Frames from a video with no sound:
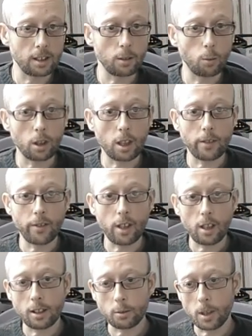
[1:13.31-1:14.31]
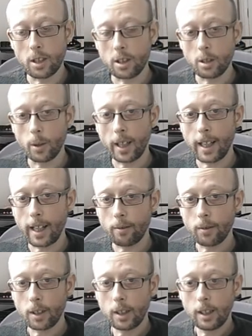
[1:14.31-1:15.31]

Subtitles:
So what kind of hardware do you have?